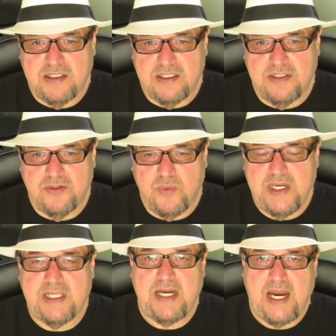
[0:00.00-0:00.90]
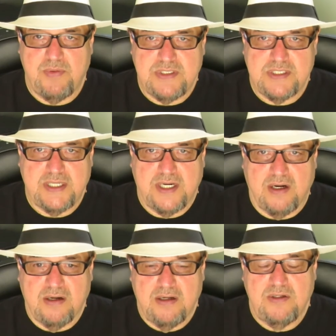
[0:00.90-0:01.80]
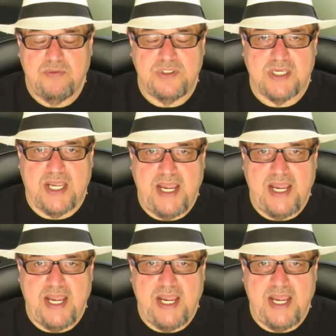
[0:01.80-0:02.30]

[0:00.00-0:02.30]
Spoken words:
in the week that I was there was